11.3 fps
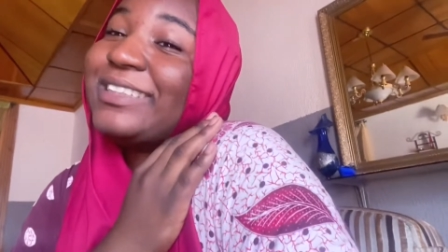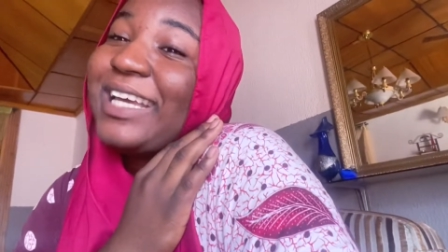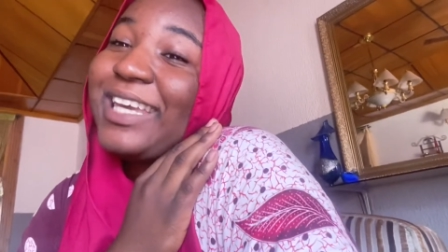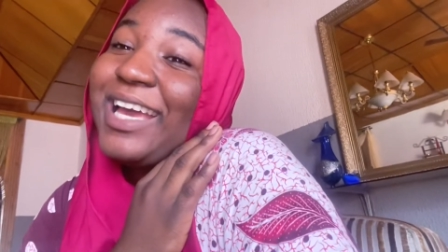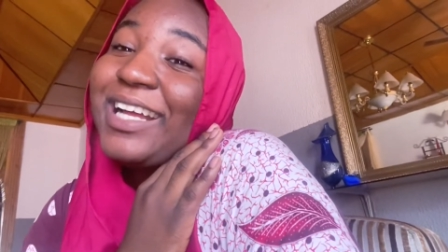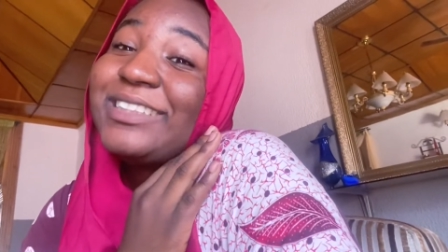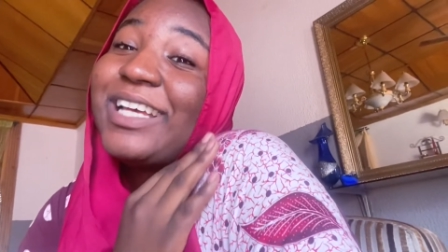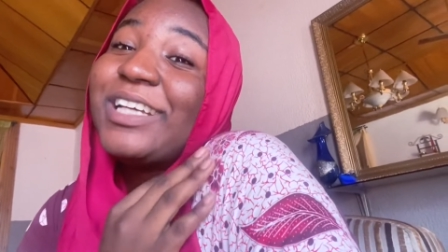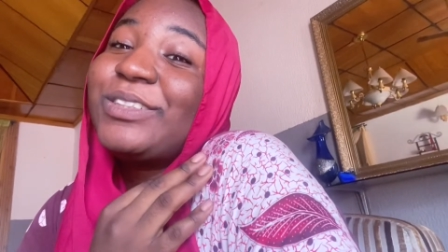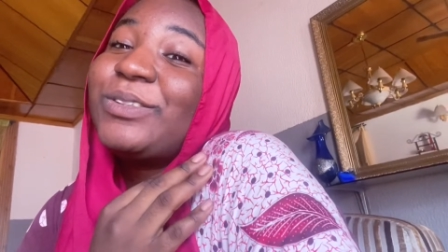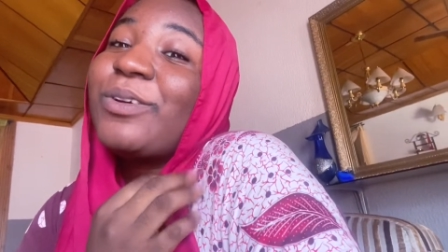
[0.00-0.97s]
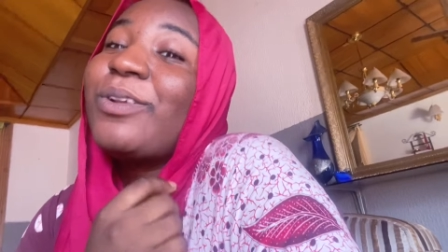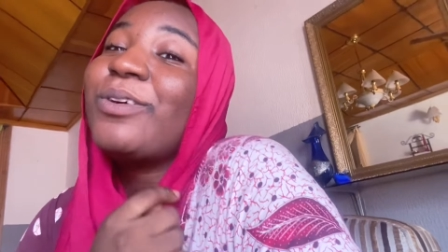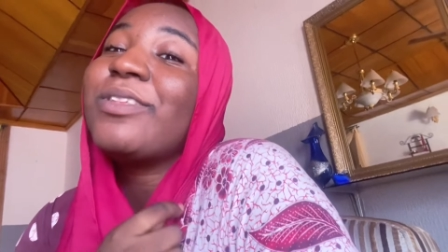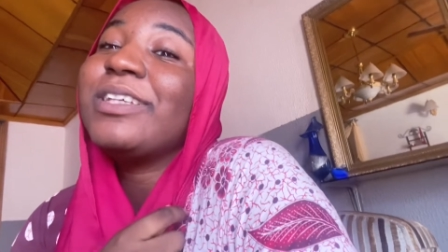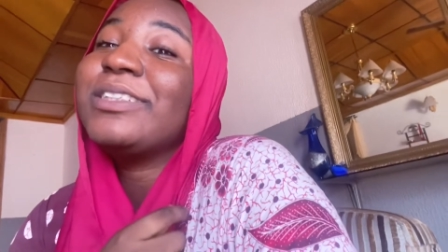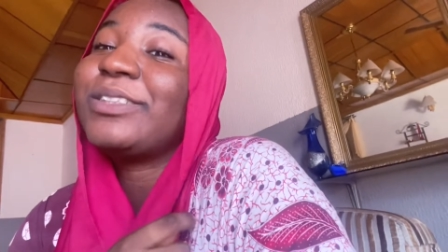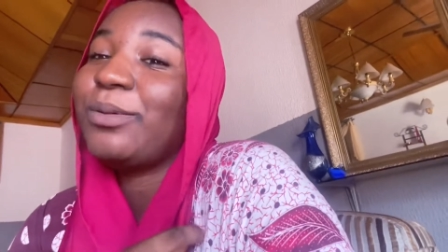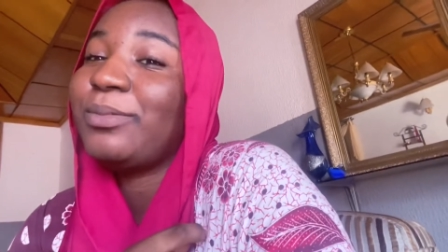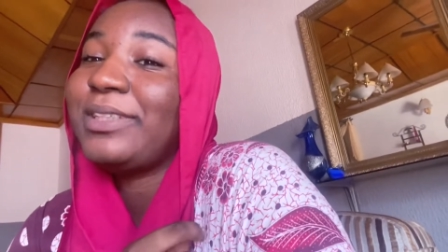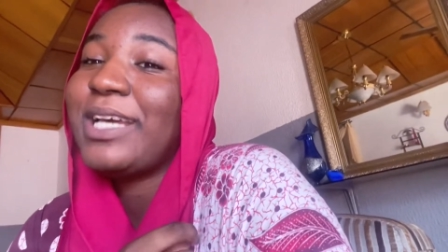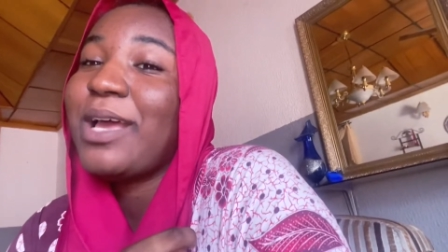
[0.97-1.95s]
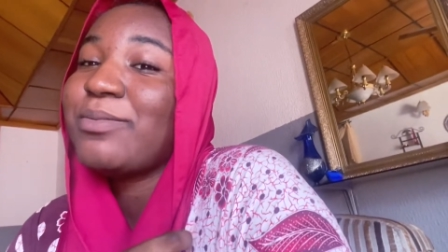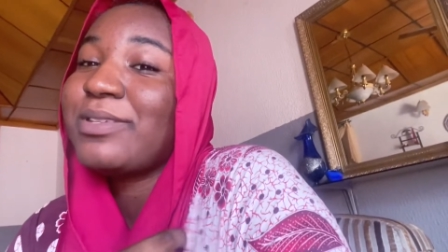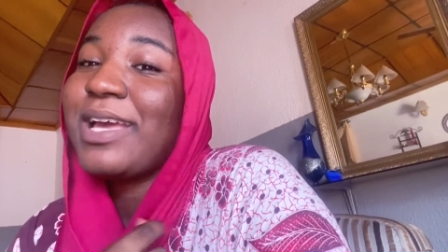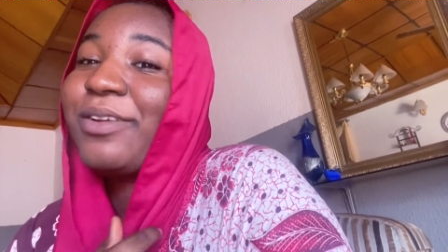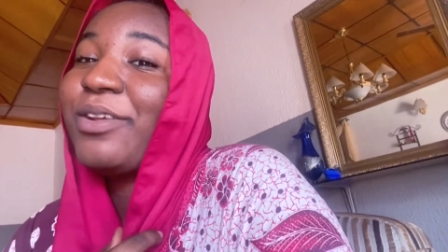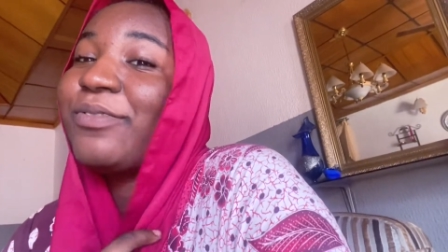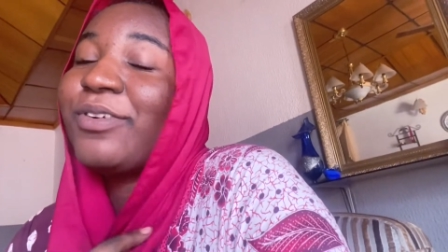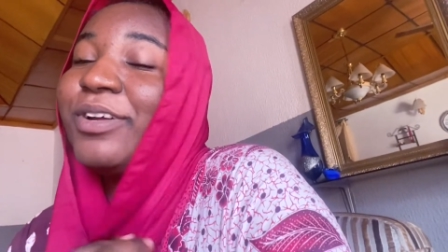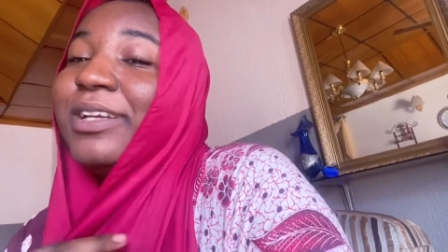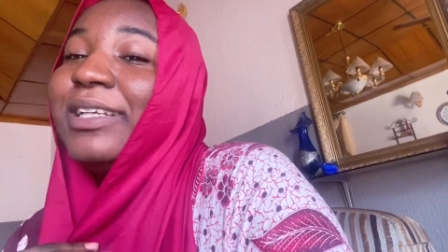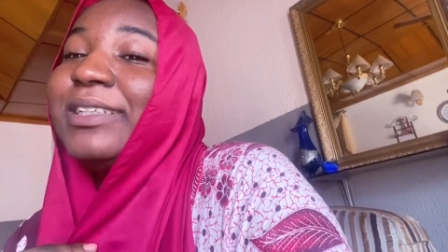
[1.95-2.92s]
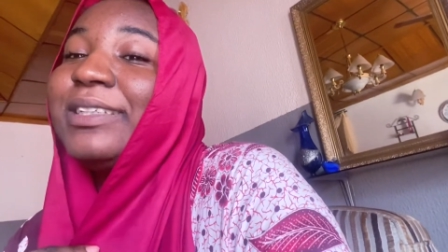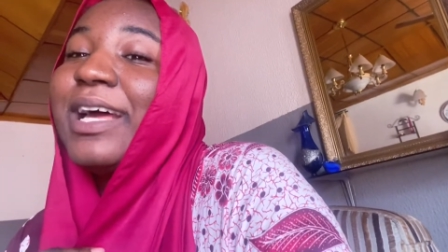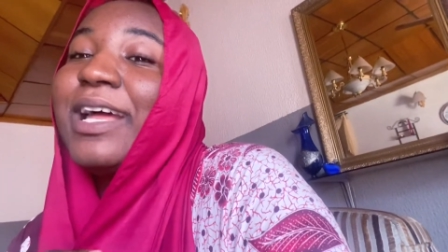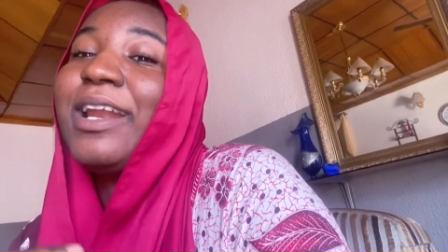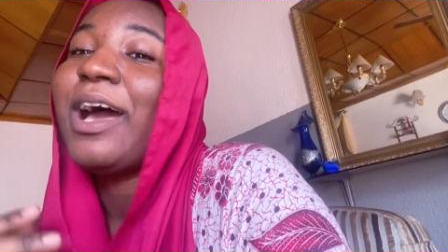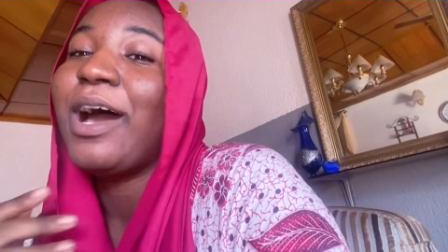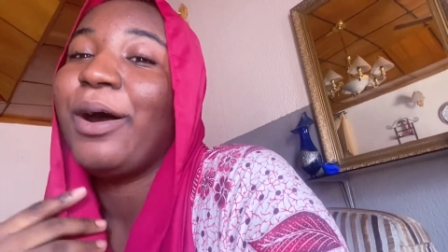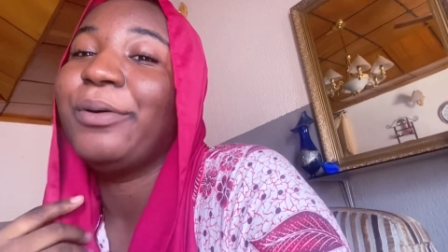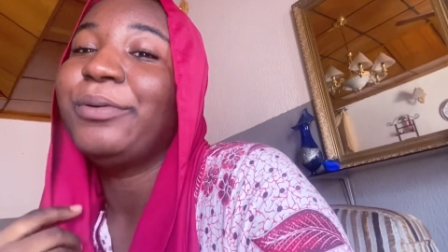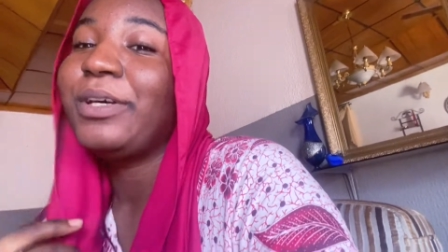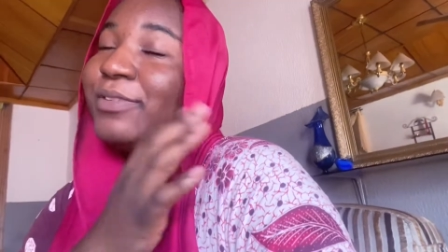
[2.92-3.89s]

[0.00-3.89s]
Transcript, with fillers: i get attached to clothing sometimes i don't even understand how